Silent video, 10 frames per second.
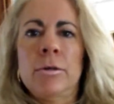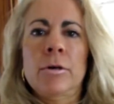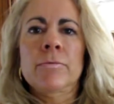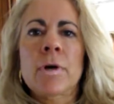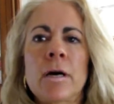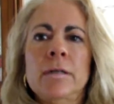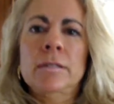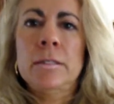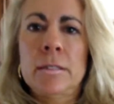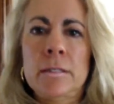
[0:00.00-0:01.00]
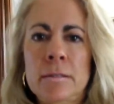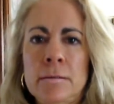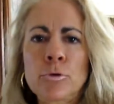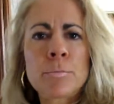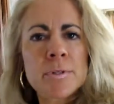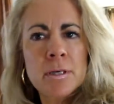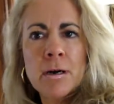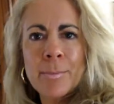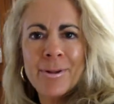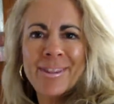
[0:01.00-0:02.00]
your rugs, oops,
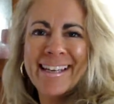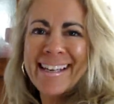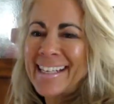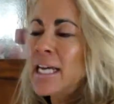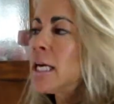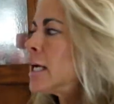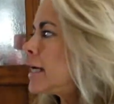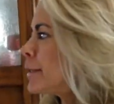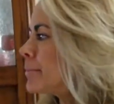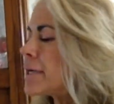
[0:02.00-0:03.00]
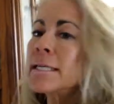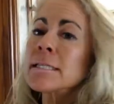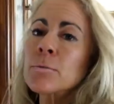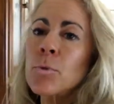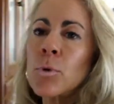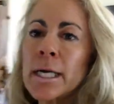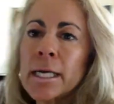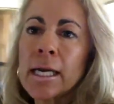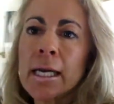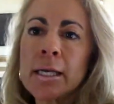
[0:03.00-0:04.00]
sorry about that, is
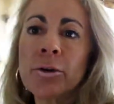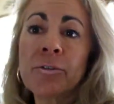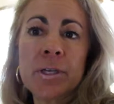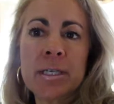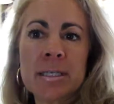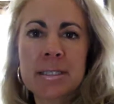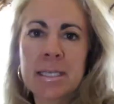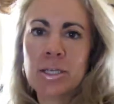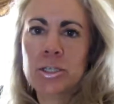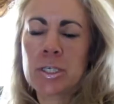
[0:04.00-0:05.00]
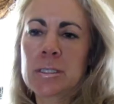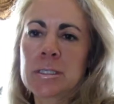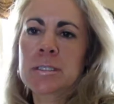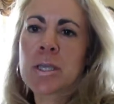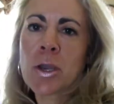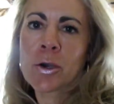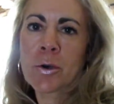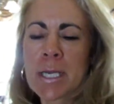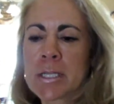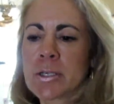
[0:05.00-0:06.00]
in your feeding station.
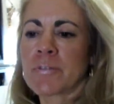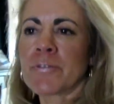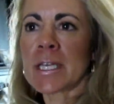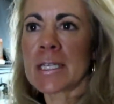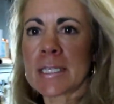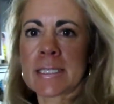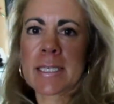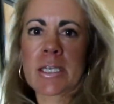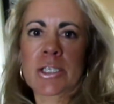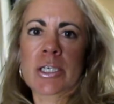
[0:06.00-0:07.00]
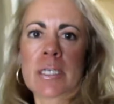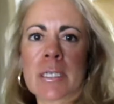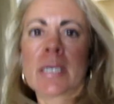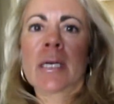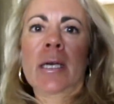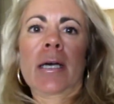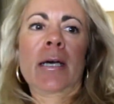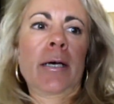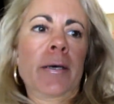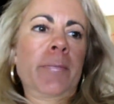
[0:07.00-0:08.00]
So in your feeding station,
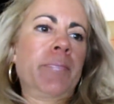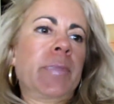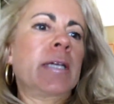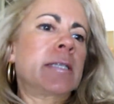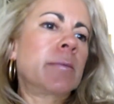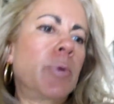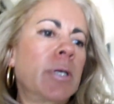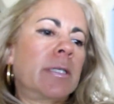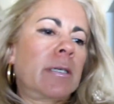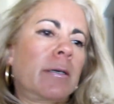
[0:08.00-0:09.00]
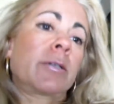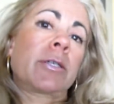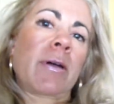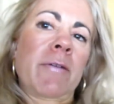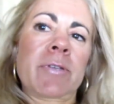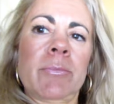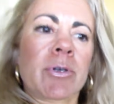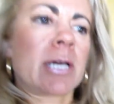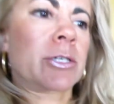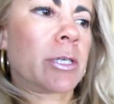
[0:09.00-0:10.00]
it's important to also have some
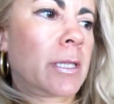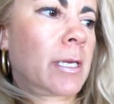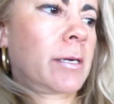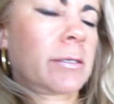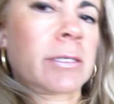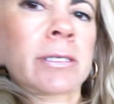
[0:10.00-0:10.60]
traction there.